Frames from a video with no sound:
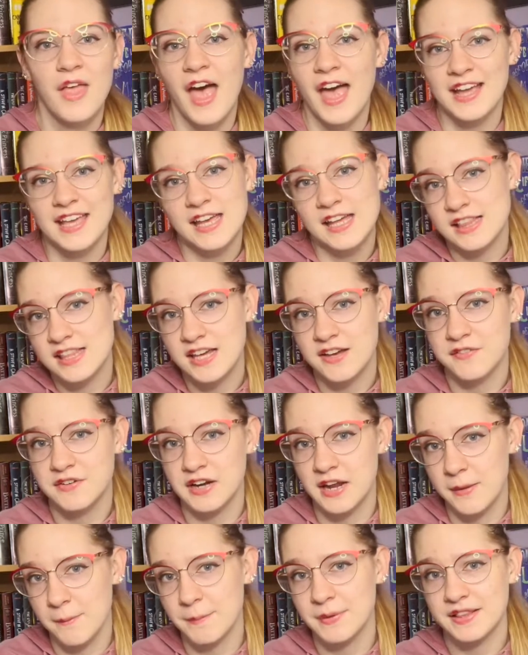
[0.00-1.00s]
I can't think of her
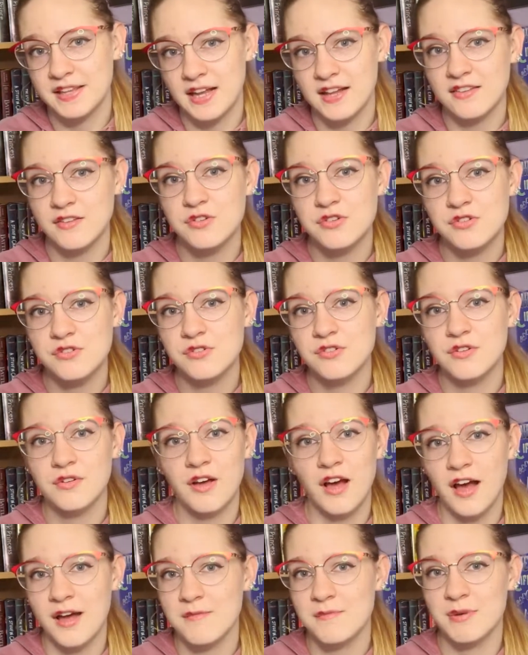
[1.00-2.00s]
name, but that's who
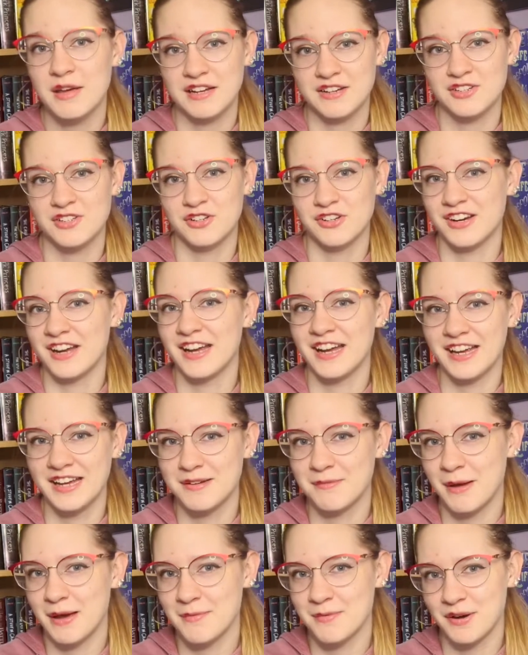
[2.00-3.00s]
I'm picturing
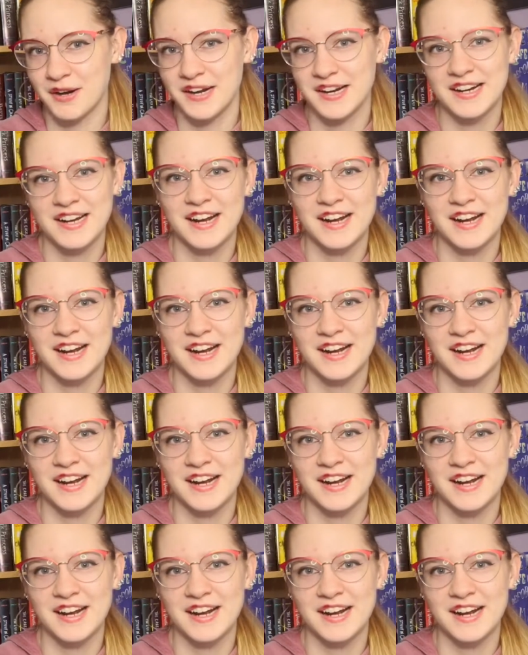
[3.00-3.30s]
in my brain,